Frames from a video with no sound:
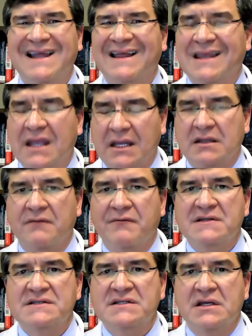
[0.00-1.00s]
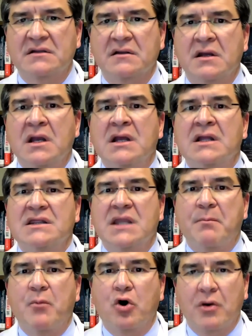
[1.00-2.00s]
that get the vaccine, the
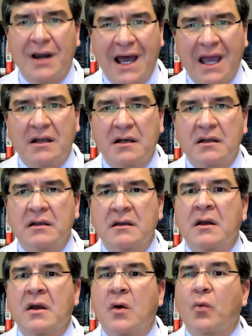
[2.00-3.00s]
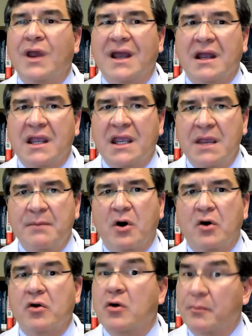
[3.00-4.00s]
more likely we can keep
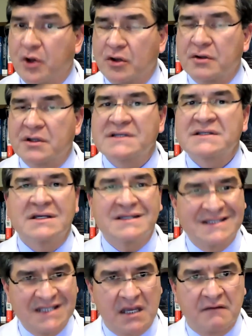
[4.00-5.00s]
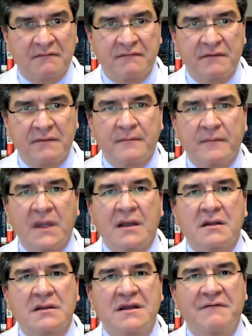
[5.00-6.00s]
our communities safe.
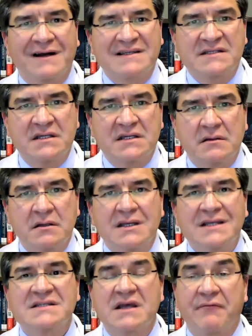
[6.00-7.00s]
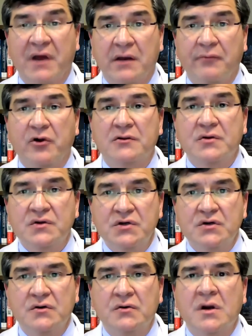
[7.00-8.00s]
The vaccine is available to
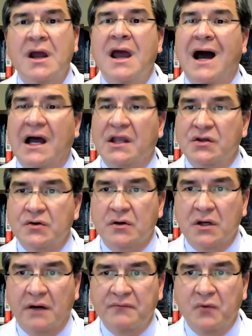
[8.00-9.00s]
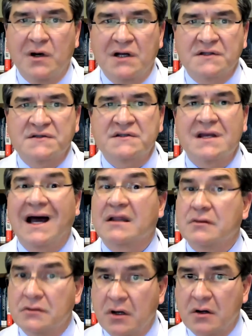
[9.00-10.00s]
you and your loved ones
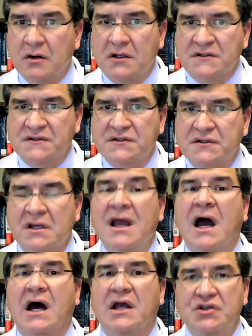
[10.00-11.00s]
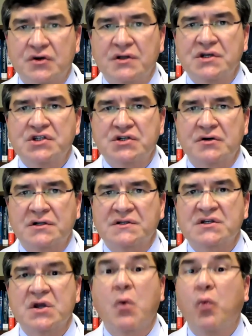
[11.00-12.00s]
at no cost, and your
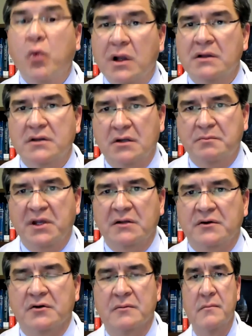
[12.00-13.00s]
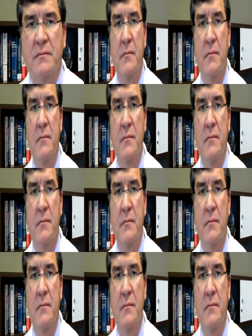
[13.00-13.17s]
insurance will not bill you.